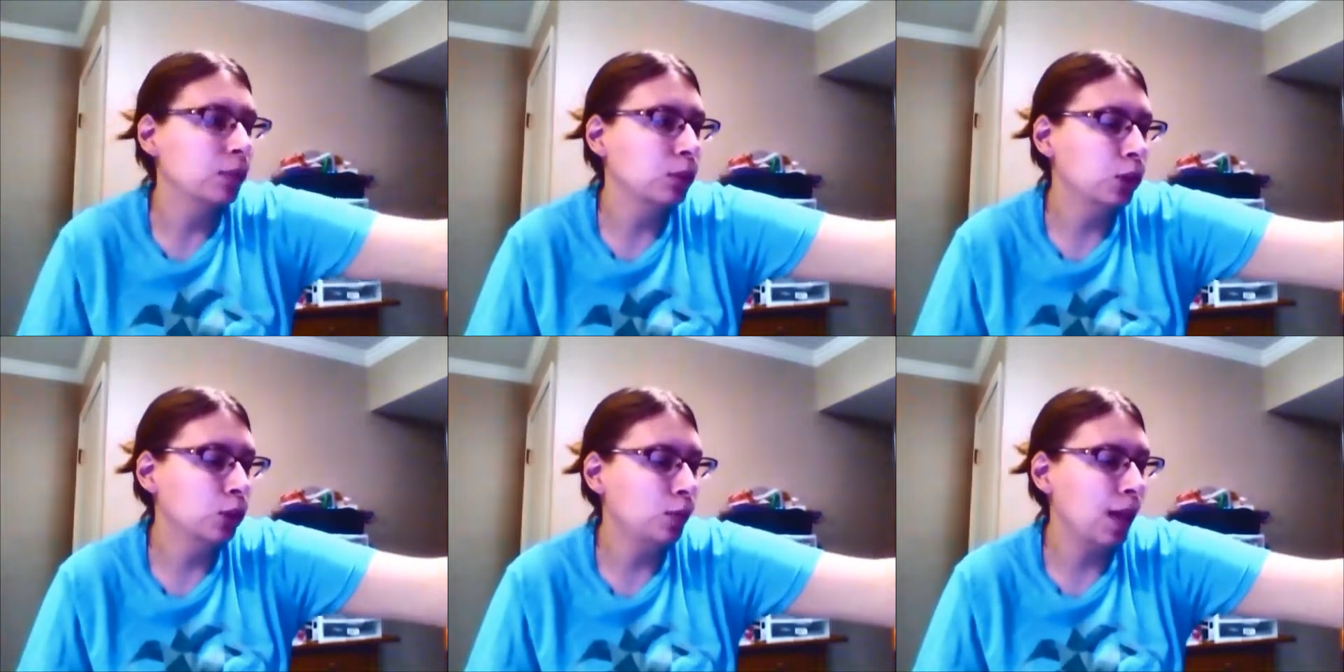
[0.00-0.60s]

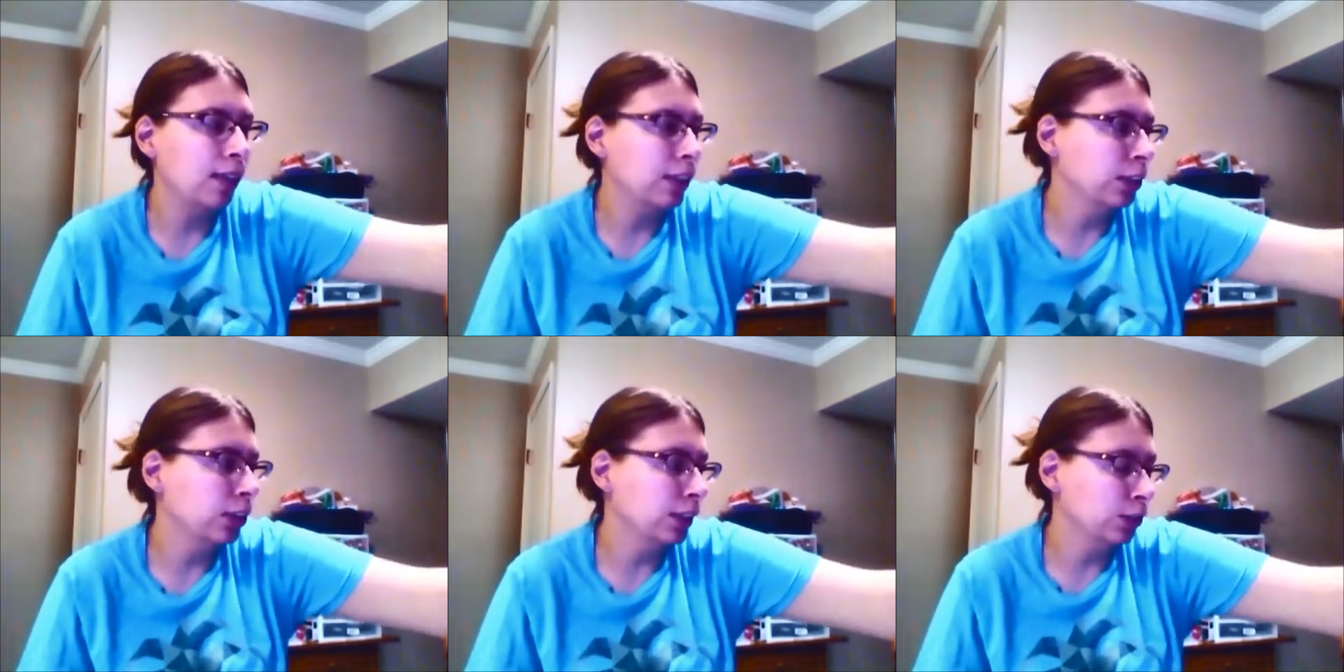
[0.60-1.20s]
shoe
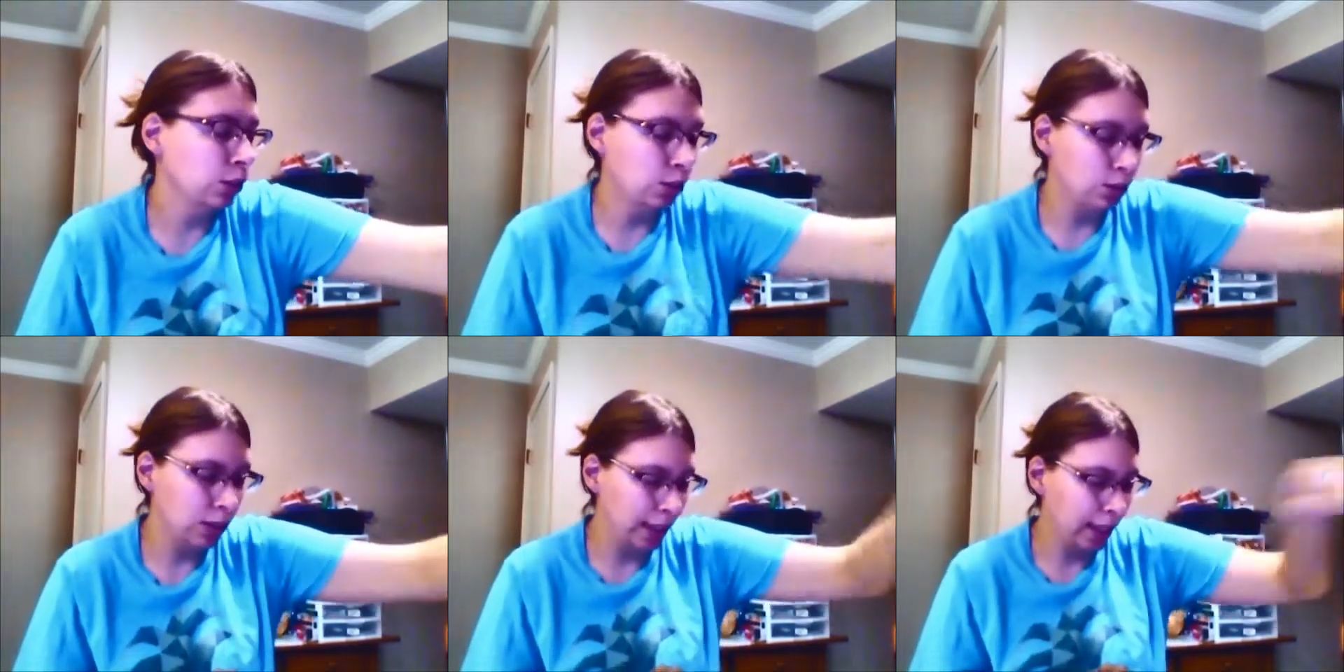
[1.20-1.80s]
polish and shoe
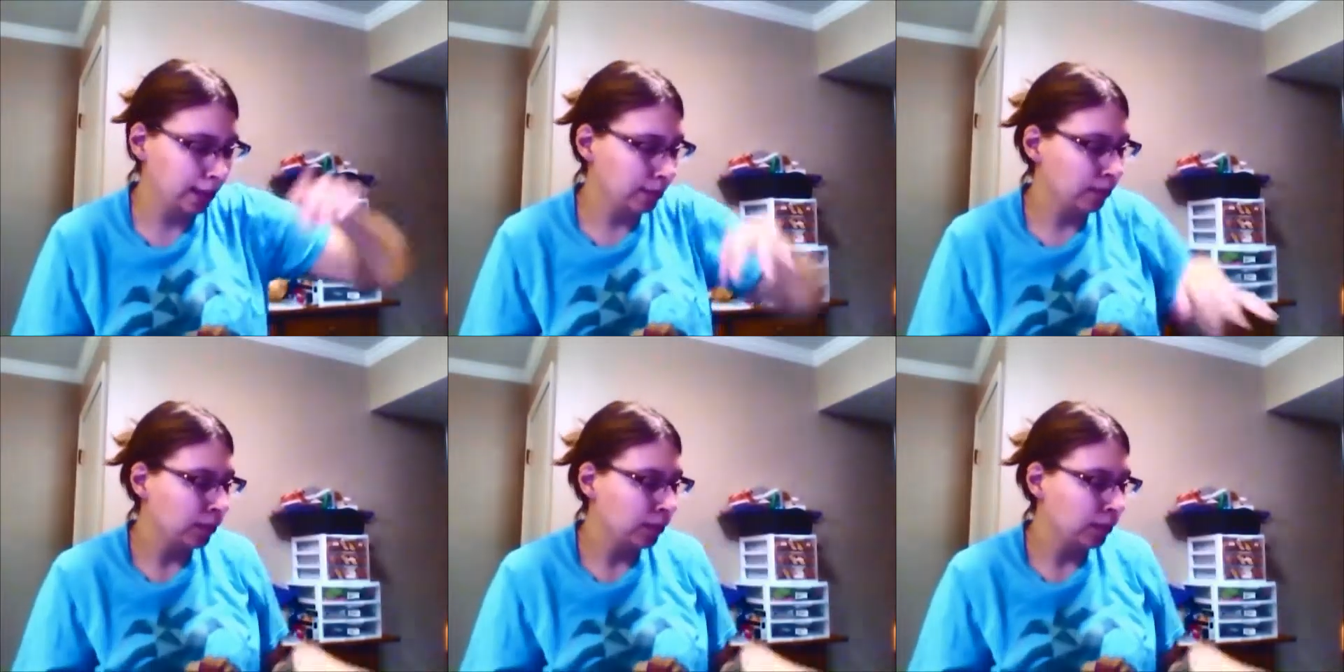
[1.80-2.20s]
cleaning.